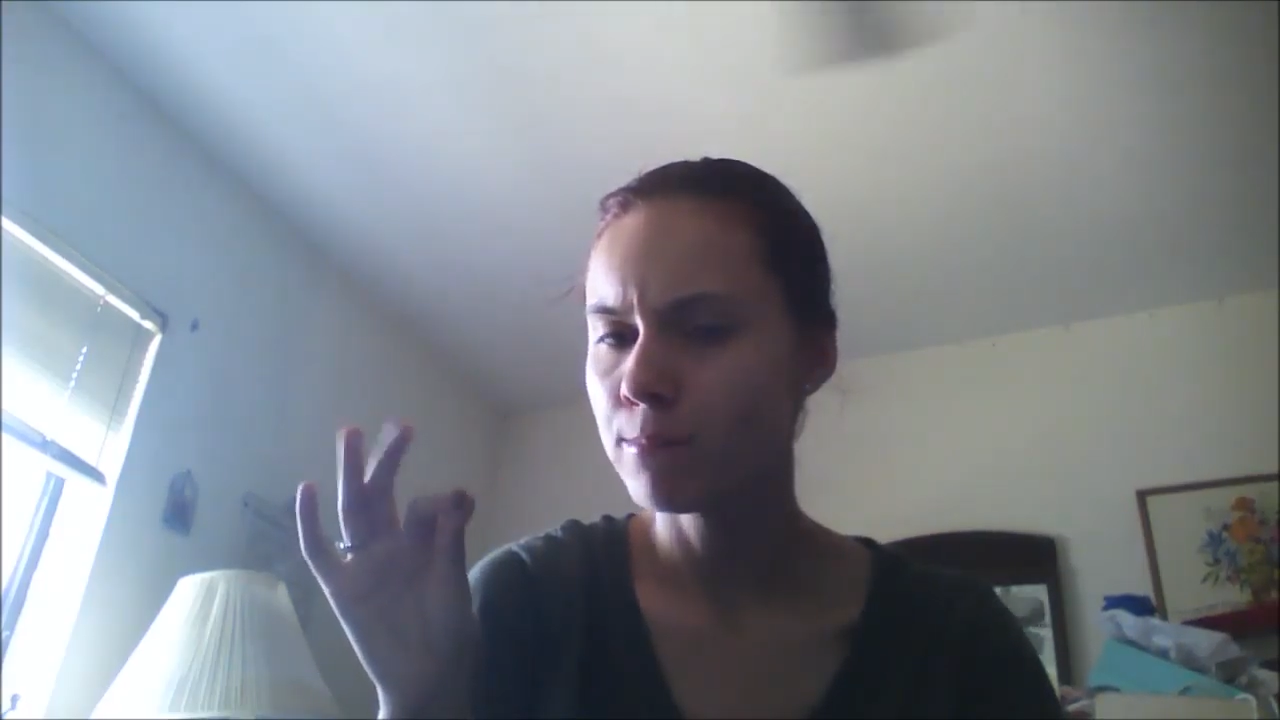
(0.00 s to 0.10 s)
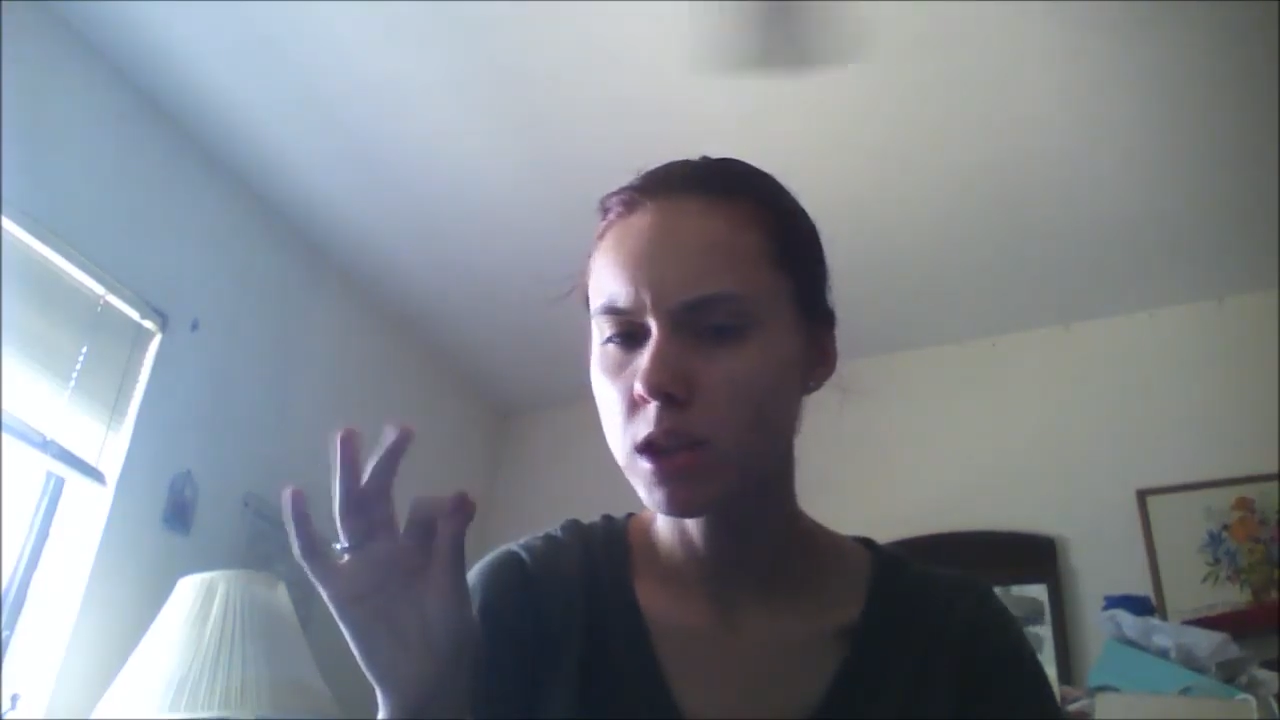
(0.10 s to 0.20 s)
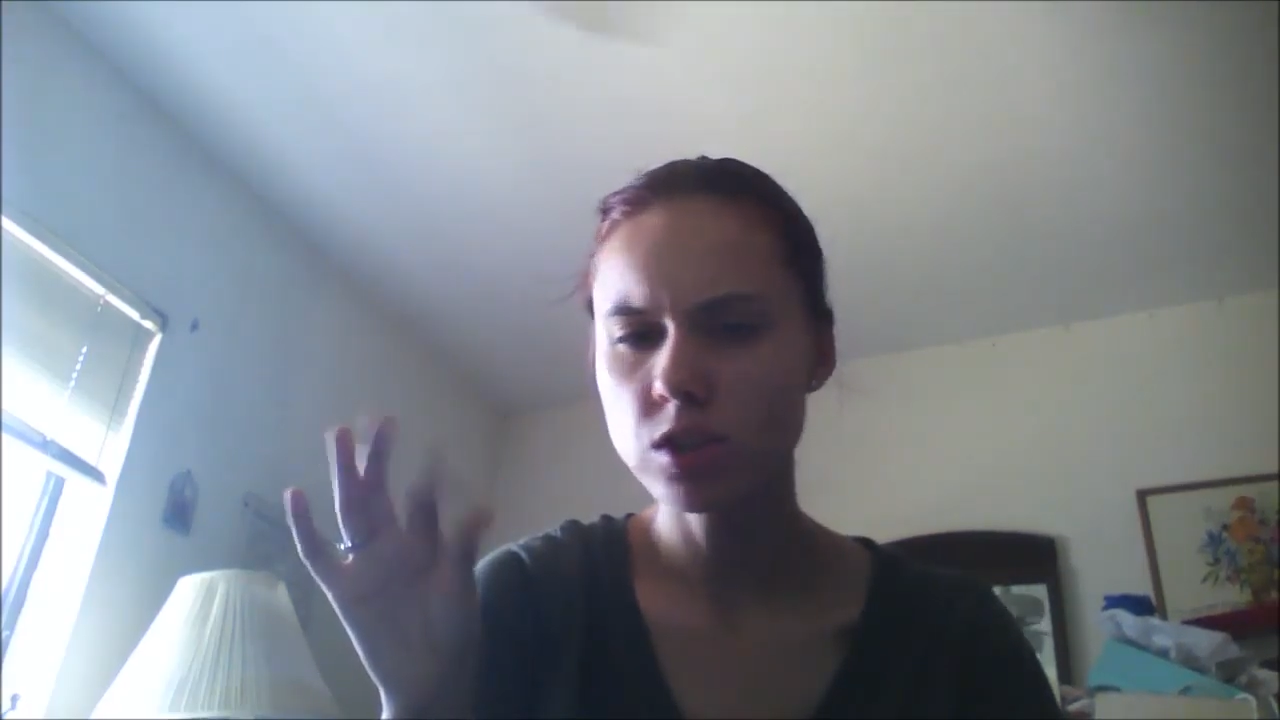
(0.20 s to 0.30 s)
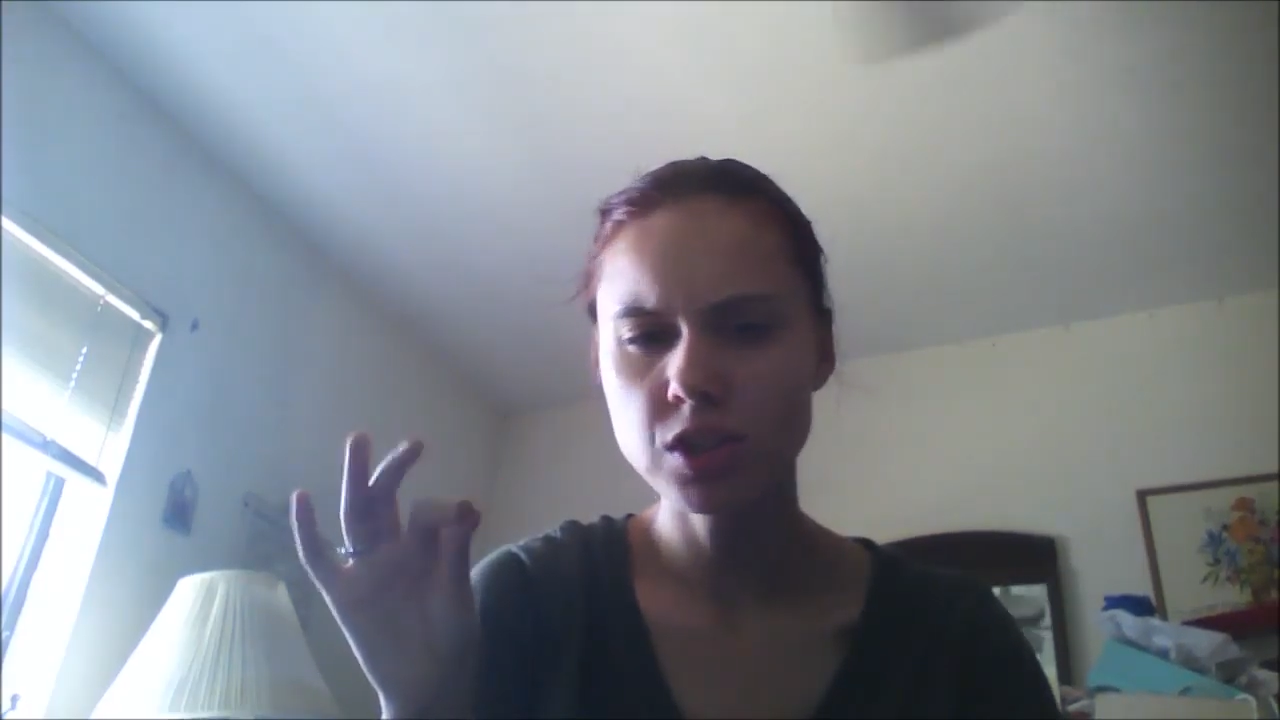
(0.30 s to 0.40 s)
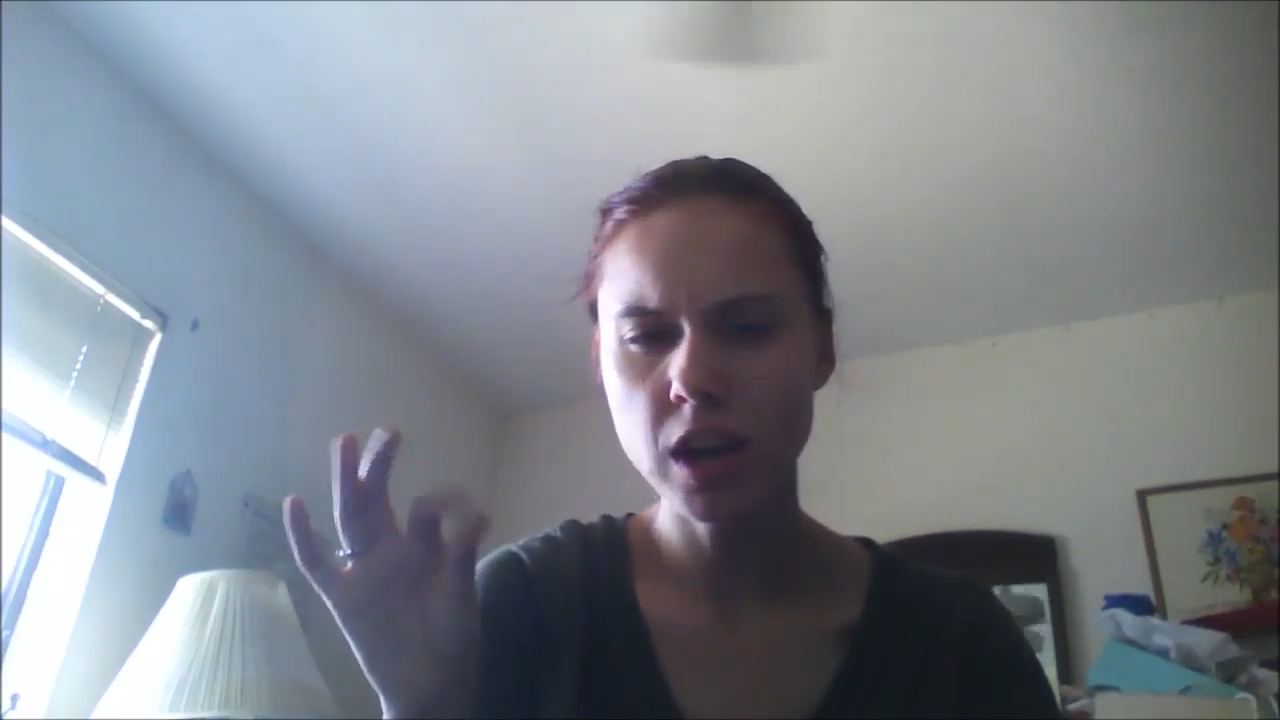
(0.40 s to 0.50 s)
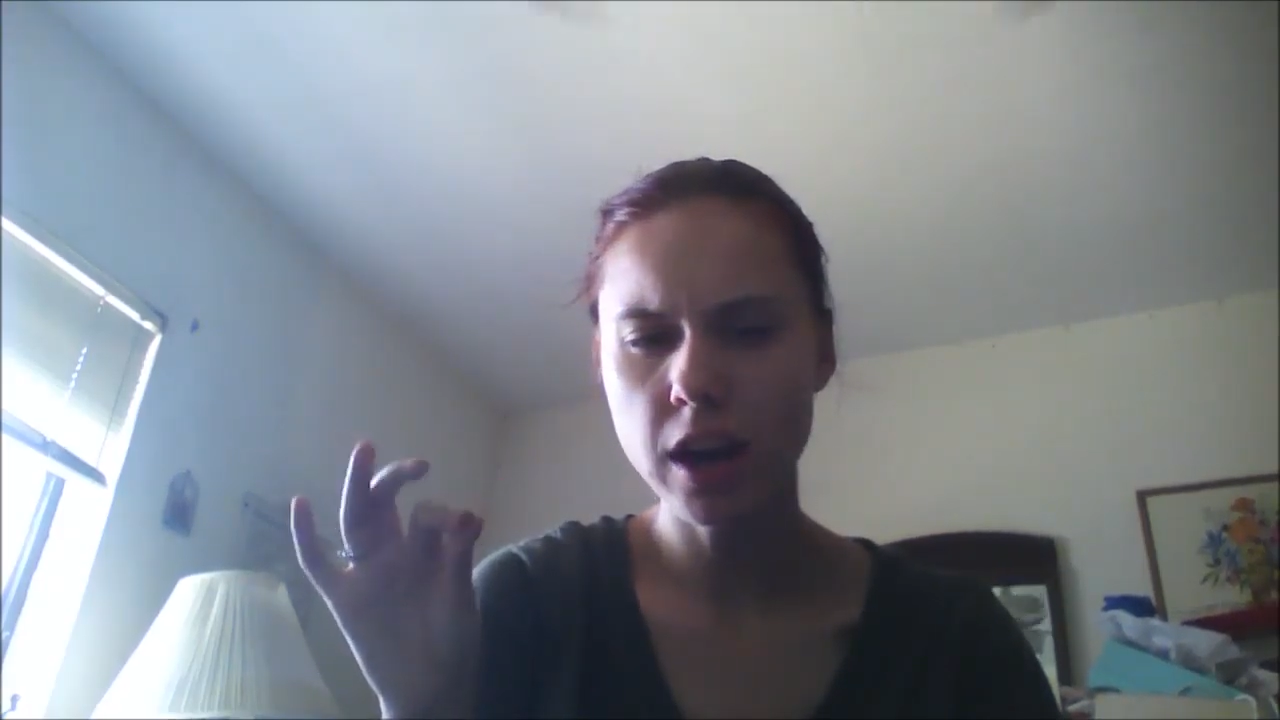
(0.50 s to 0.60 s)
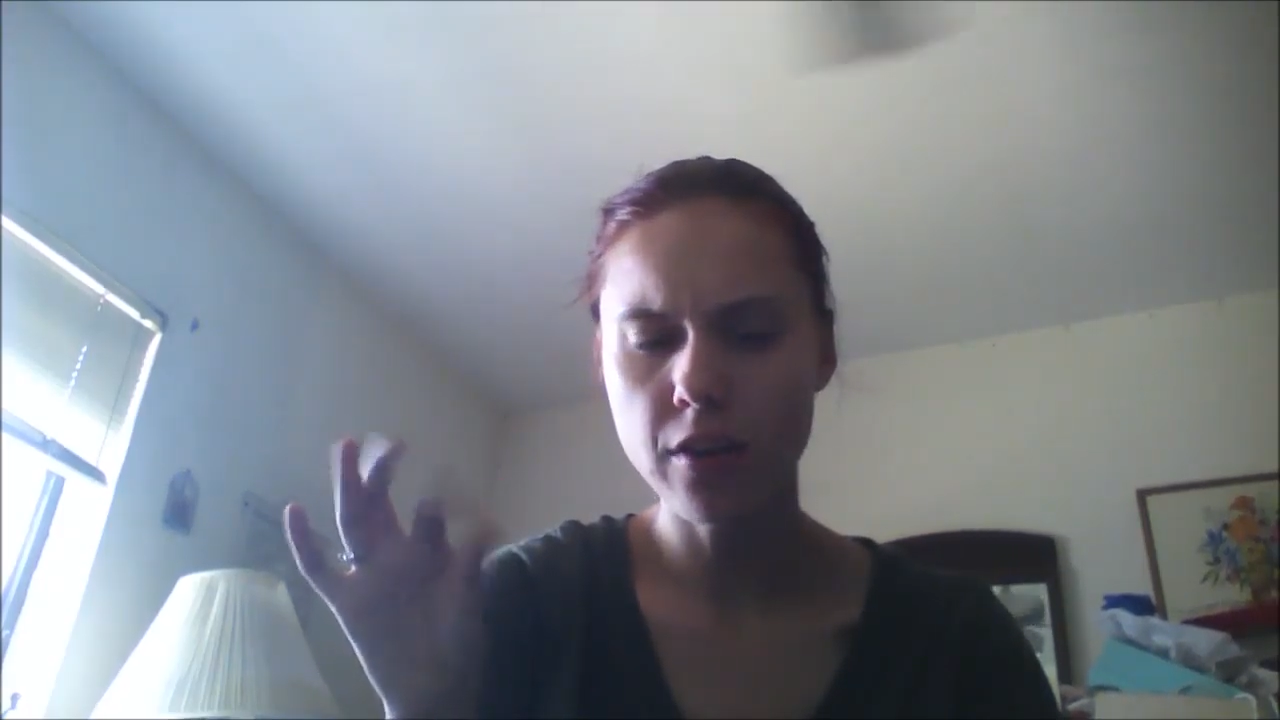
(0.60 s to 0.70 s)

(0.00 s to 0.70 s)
No sticky